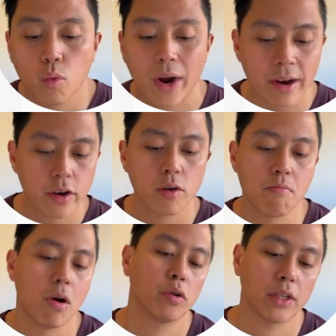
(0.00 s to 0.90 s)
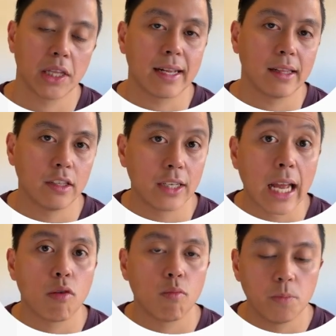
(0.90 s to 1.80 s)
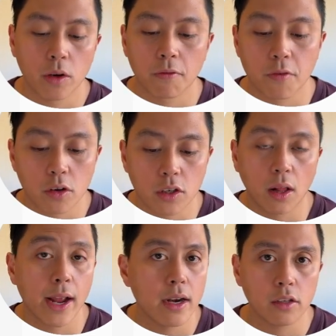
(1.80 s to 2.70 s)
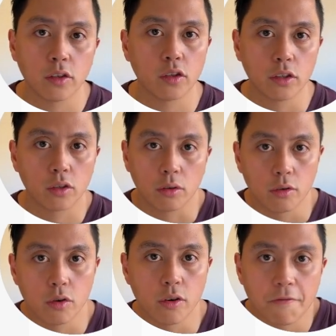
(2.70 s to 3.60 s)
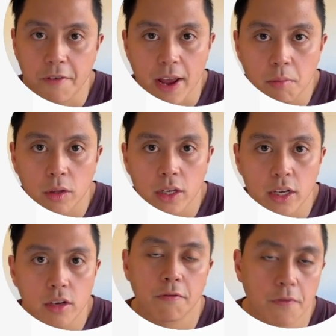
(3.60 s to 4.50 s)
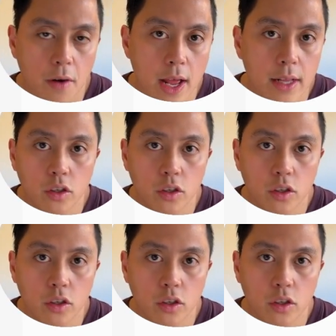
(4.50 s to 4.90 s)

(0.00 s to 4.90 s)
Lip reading: Where you're most likely to get your first client is just through your family, your friends,